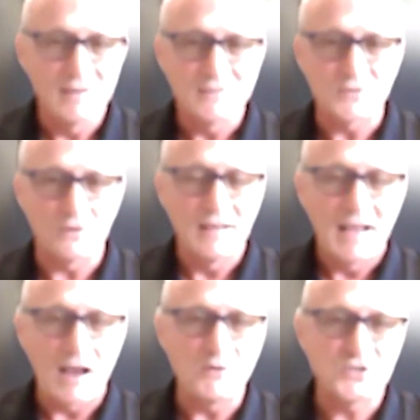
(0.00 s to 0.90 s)
So
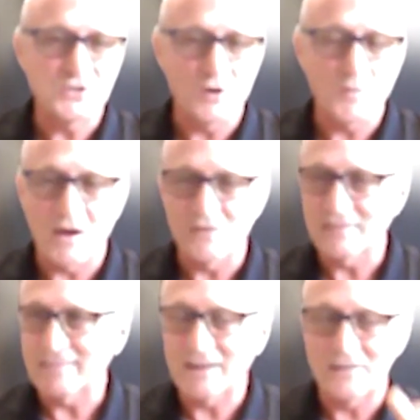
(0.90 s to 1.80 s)
I always joke about
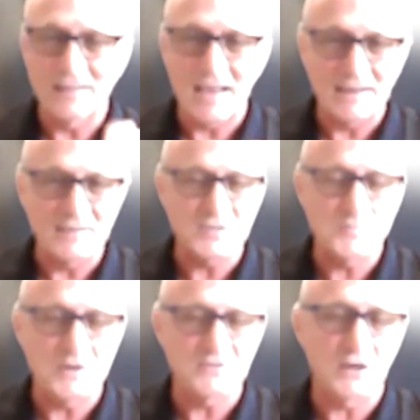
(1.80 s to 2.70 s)
that the Carolinas, just
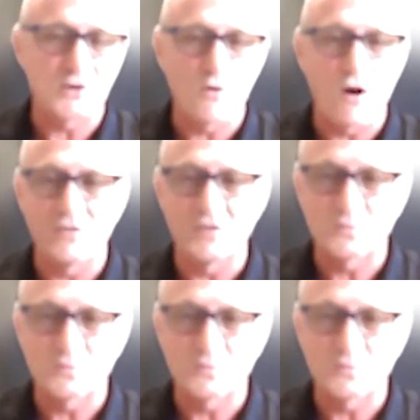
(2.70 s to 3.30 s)
because they grow all this